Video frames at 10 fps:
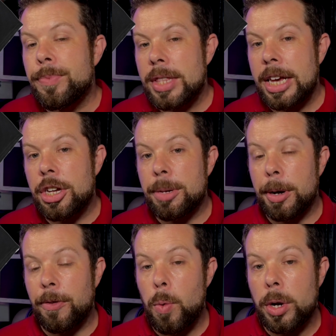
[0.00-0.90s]
Thank you so
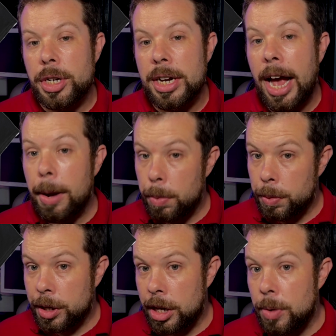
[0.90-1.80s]
much for watching, and we will
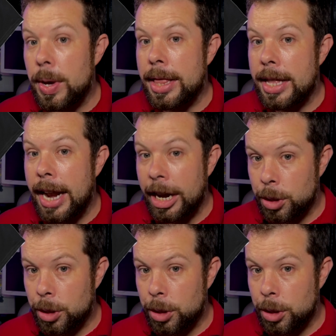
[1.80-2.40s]
see you in the next